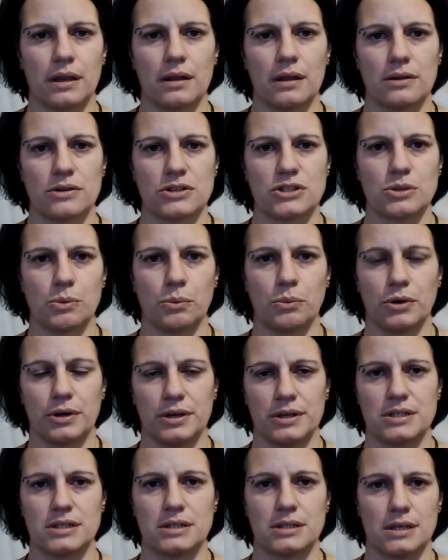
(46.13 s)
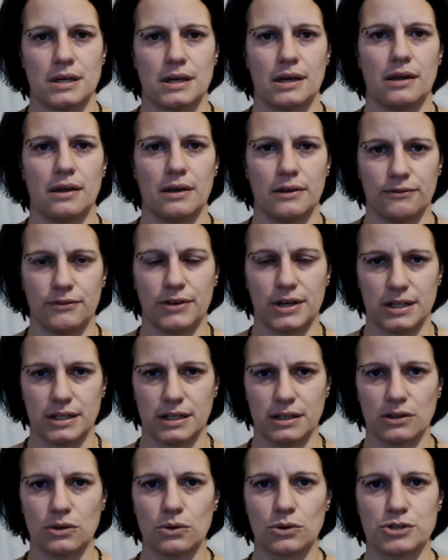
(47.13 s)
someone is invading
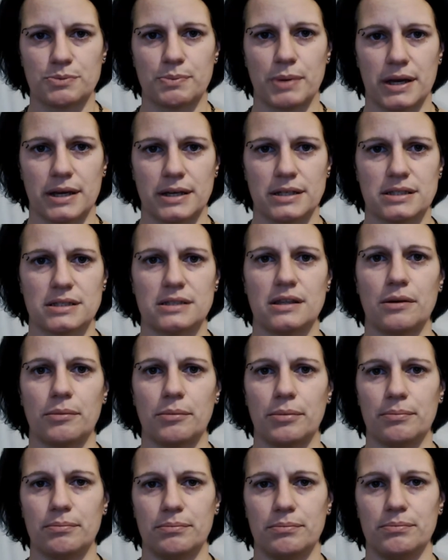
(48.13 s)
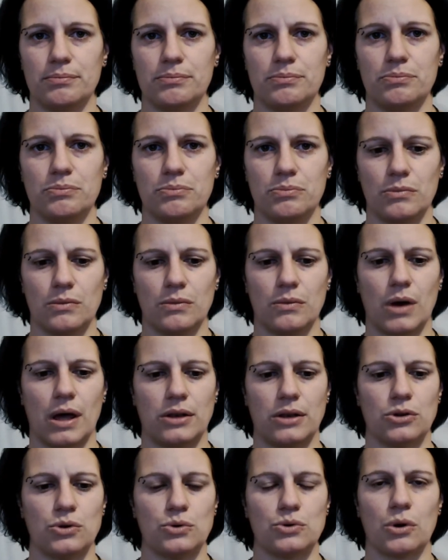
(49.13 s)
your space and
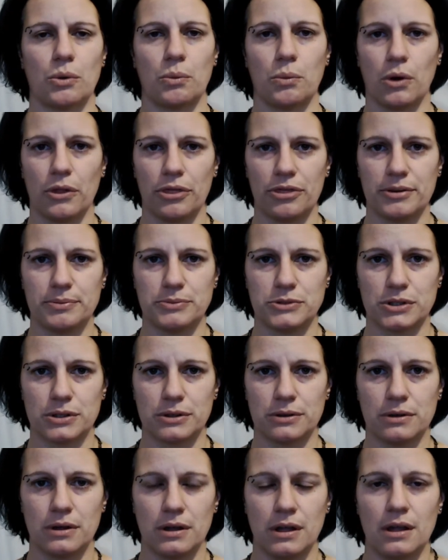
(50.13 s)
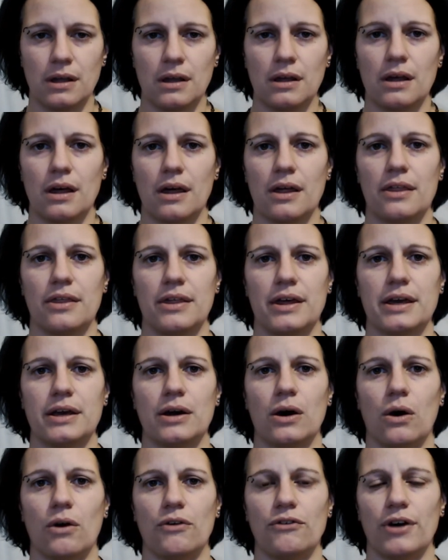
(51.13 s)
you don't want them to, they
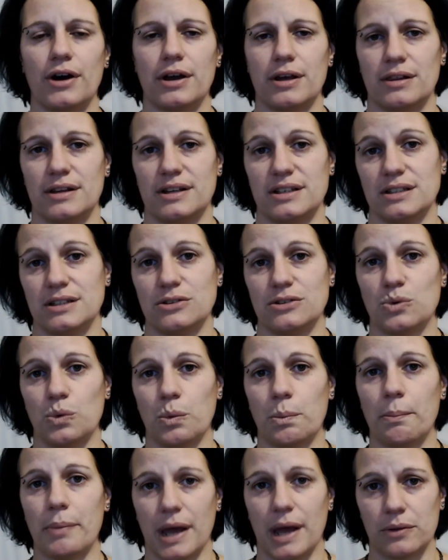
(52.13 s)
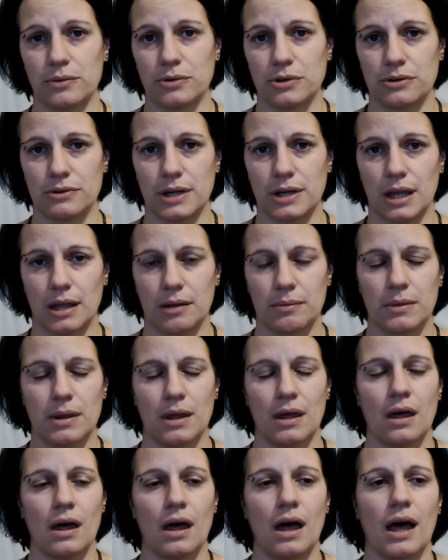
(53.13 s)
are violating your boundary.
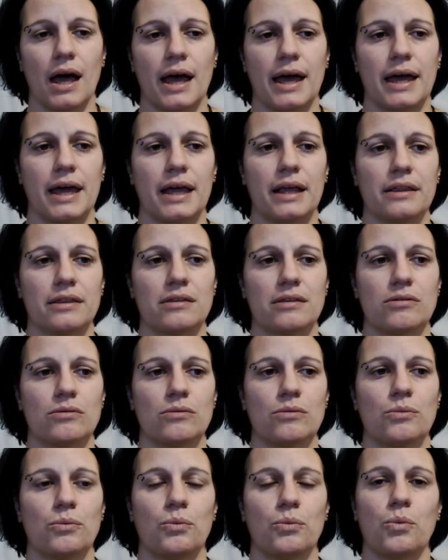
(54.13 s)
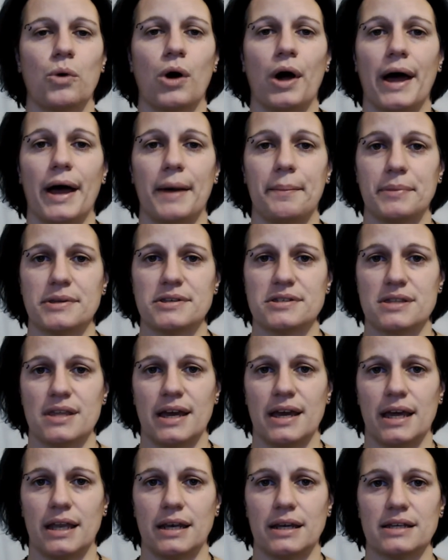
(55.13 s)
And what happens
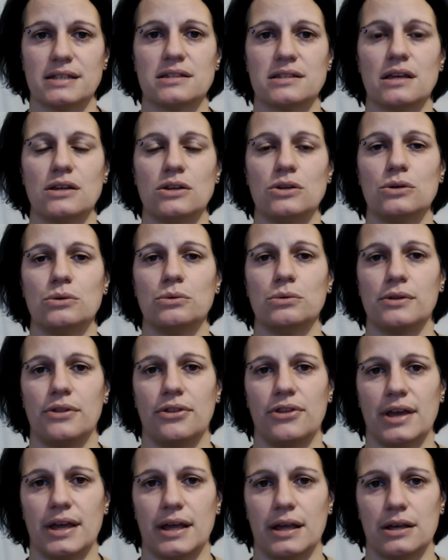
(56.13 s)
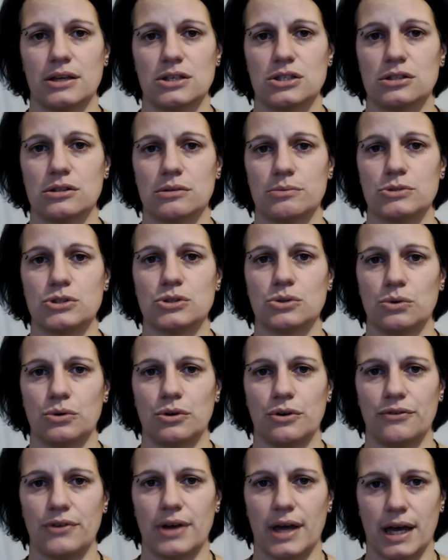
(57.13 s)
then is that you will take some sort
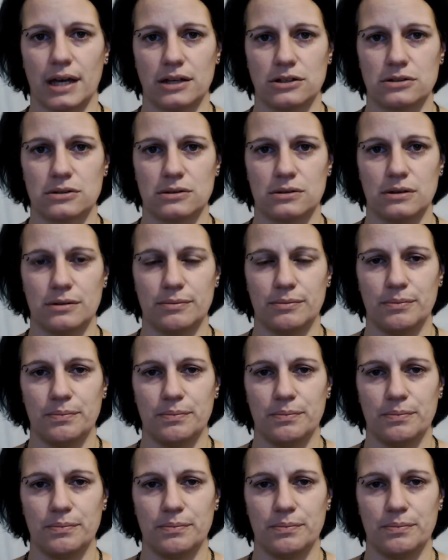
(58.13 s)
of action.